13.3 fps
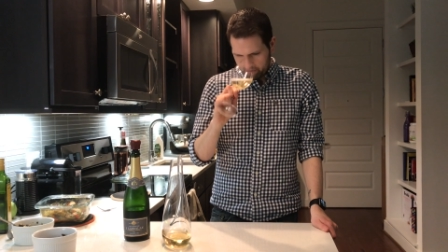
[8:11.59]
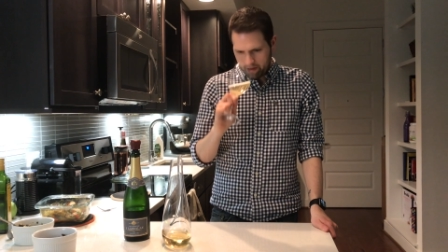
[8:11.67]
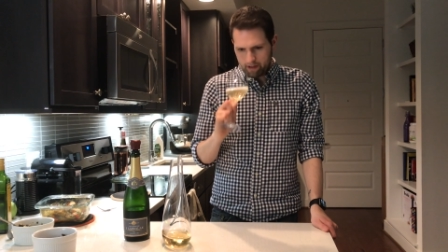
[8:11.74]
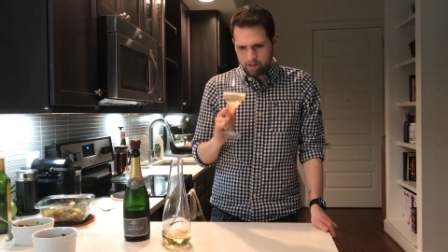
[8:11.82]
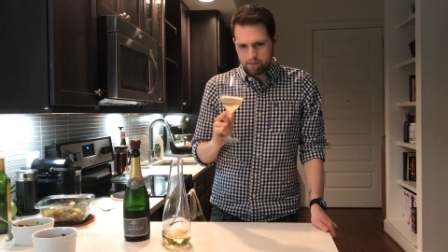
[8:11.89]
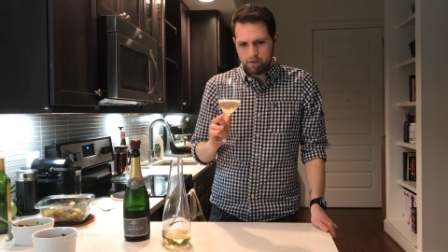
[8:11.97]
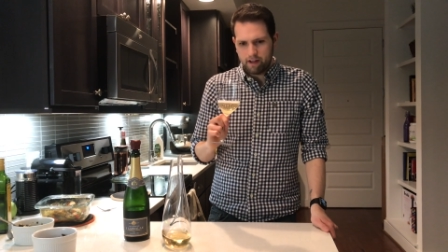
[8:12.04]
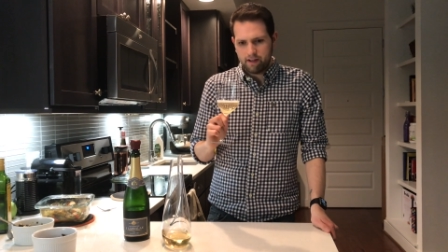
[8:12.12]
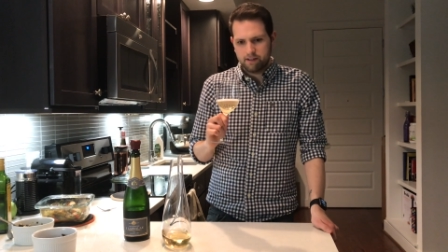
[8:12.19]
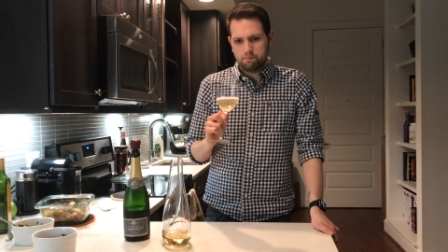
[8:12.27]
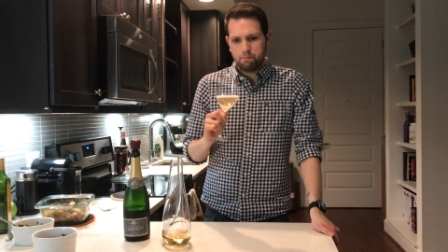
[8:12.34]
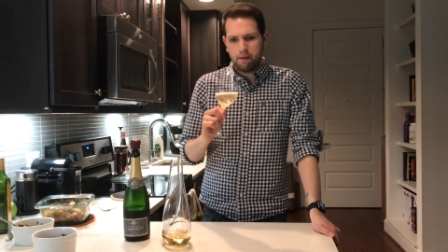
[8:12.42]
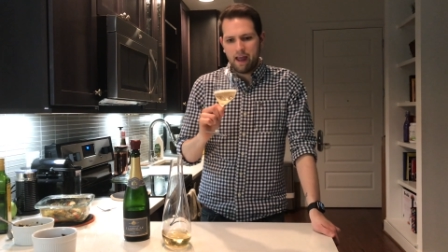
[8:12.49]
I get some
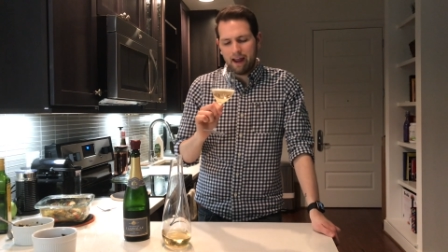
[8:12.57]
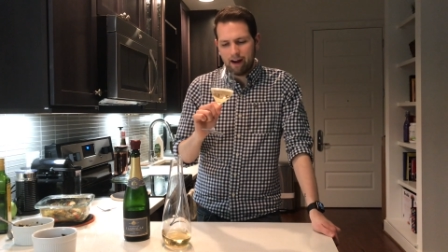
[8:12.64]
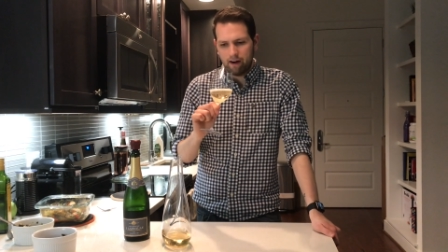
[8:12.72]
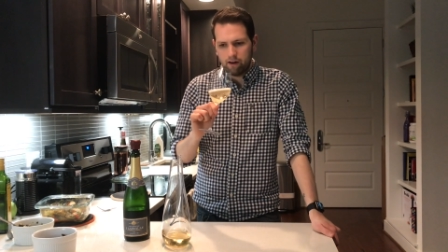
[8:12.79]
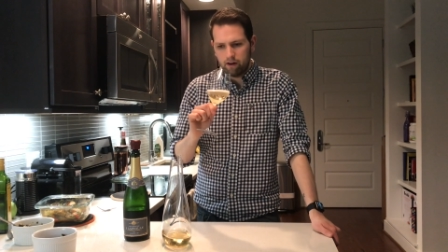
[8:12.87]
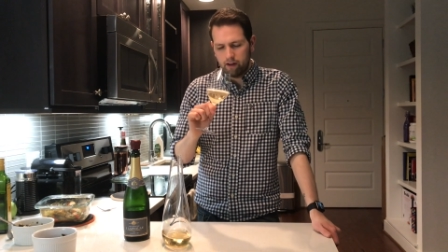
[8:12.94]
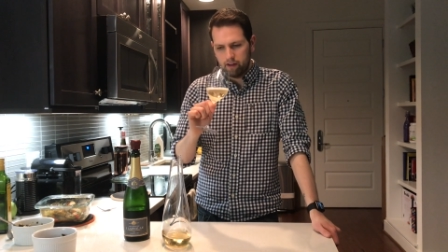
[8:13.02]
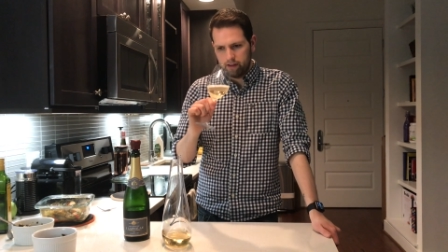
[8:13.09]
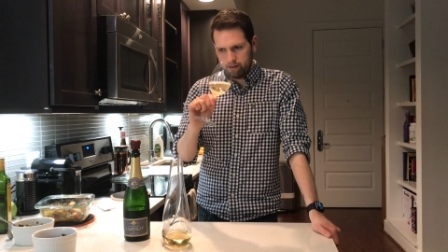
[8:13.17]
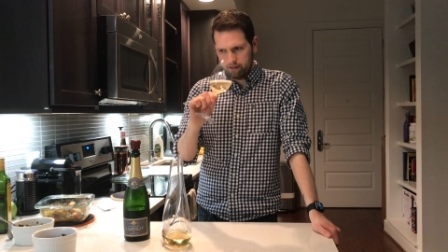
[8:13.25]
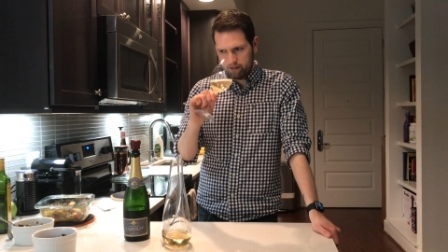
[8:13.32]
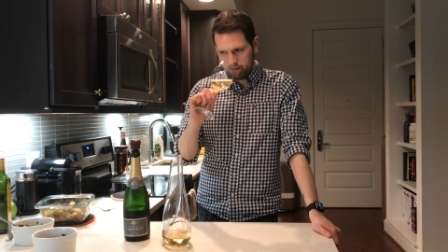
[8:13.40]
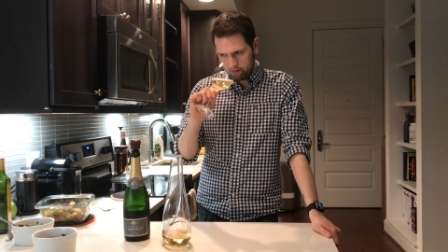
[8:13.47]
nice pear
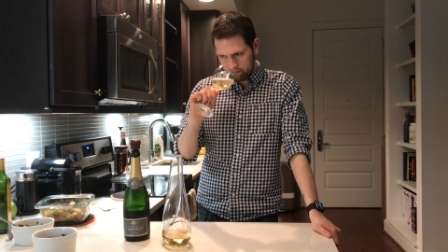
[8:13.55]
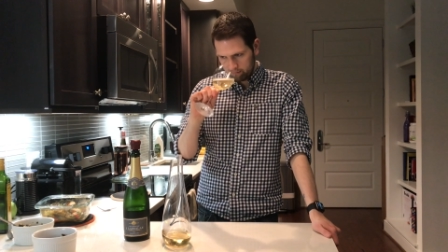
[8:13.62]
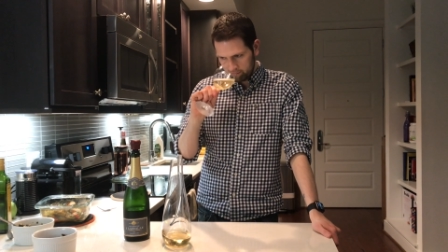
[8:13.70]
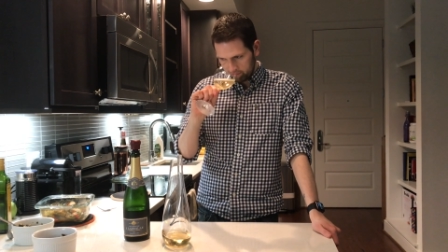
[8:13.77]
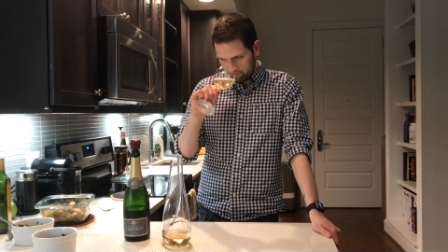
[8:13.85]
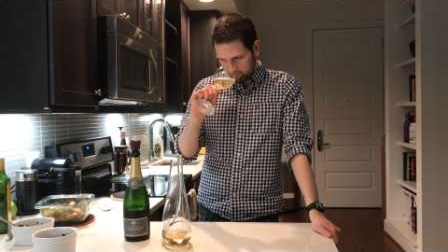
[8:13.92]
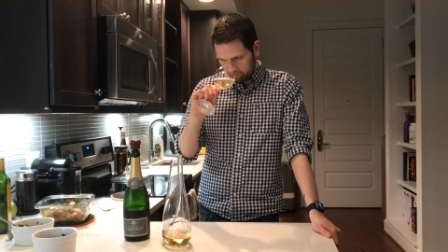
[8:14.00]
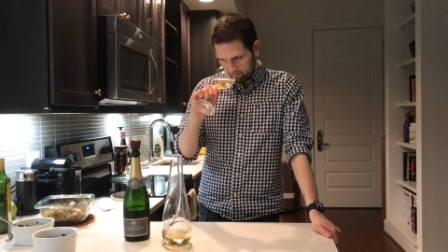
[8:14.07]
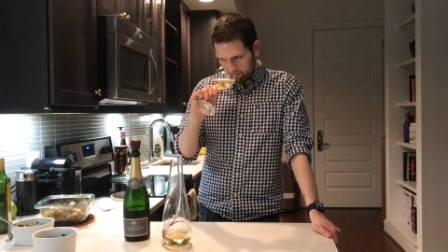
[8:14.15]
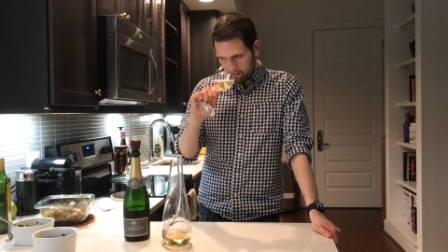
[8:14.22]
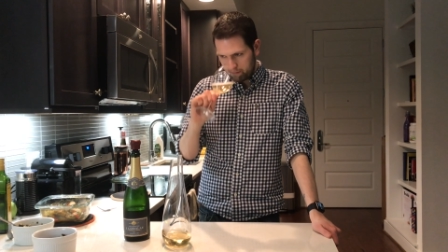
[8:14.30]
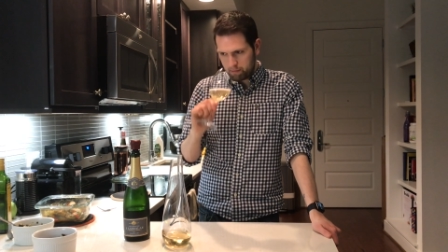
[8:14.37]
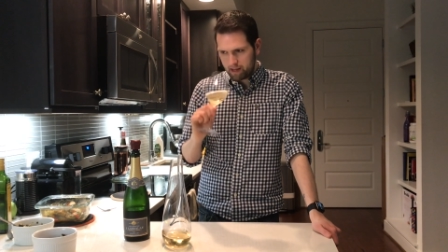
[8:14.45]

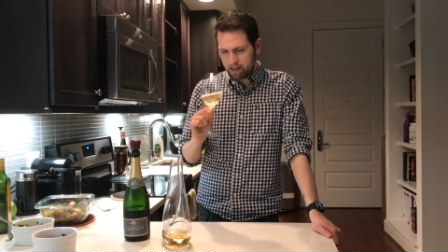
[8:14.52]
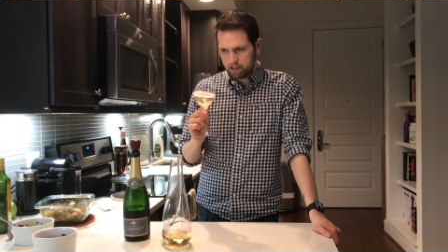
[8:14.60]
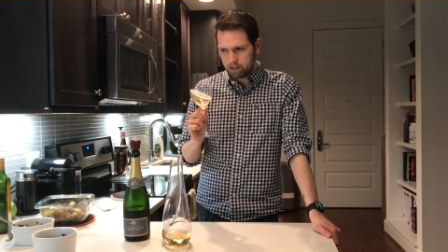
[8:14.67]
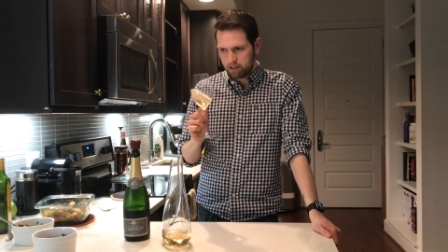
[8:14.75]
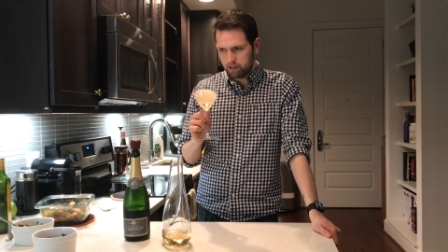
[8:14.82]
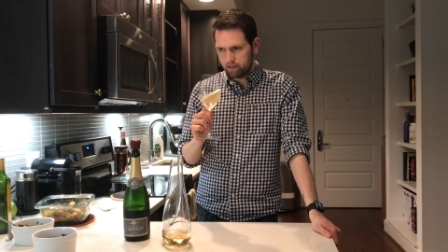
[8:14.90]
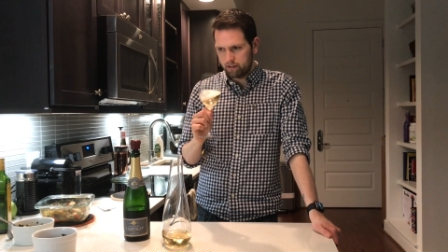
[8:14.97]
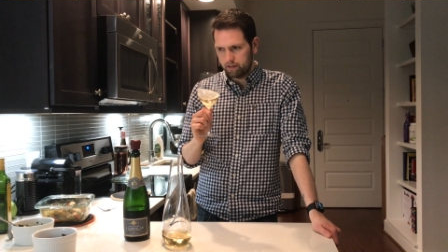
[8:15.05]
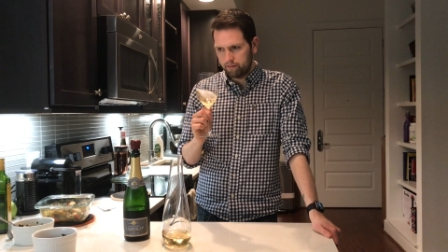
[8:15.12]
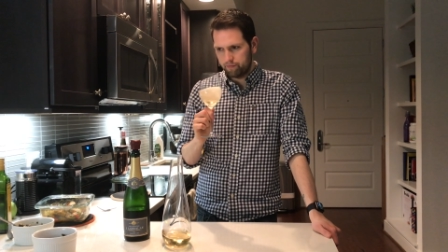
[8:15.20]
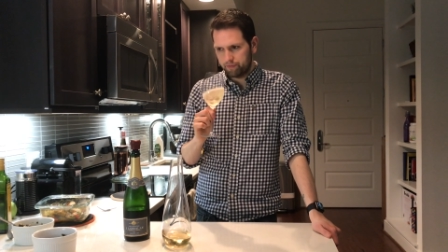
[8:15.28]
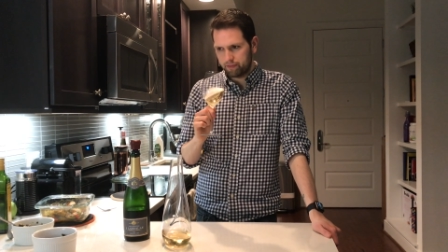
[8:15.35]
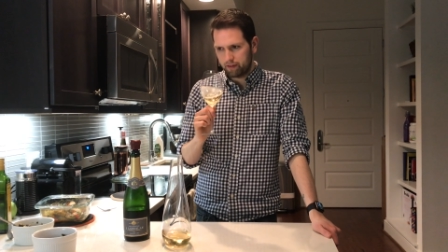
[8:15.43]
and peach,
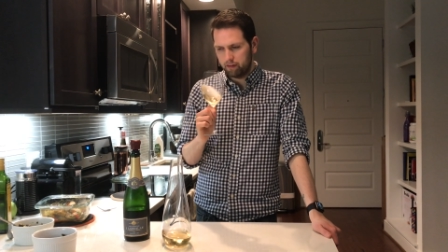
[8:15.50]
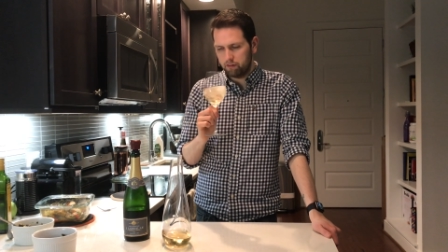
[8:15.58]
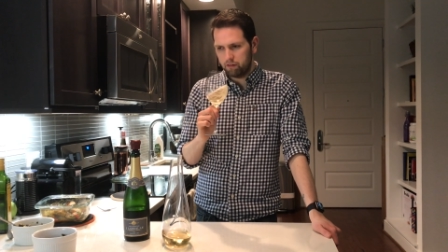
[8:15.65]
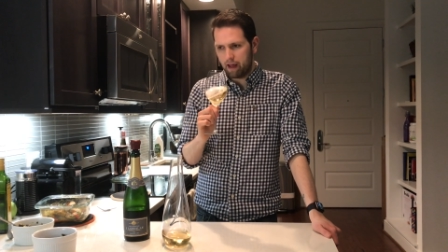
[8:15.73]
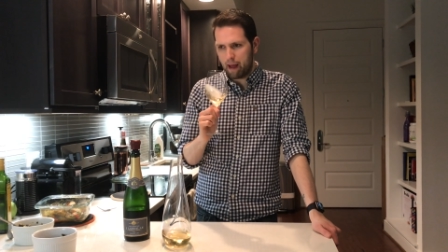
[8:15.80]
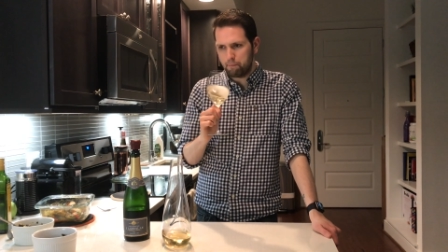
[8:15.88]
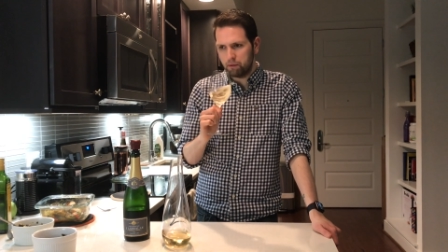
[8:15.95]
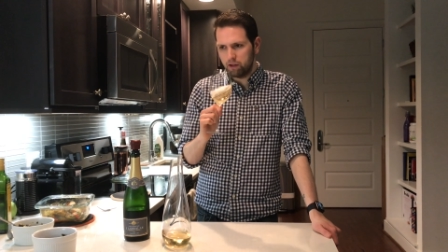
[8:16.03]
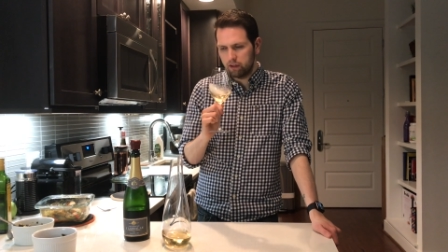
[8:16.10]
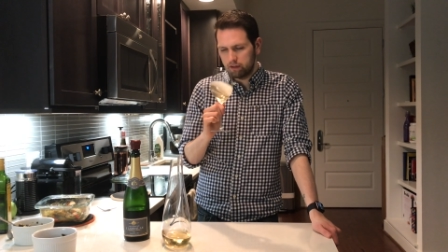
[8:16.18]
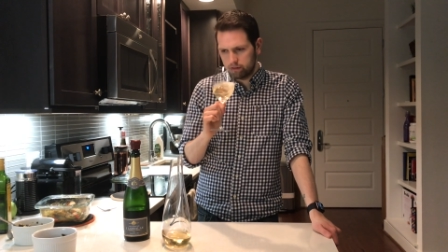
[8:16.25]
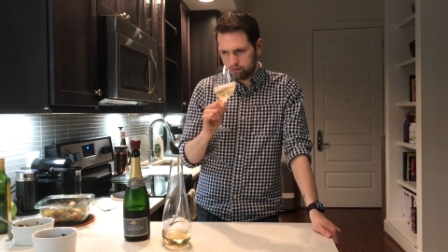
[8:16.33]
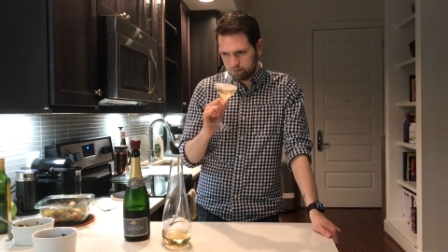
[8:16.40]
a little apple.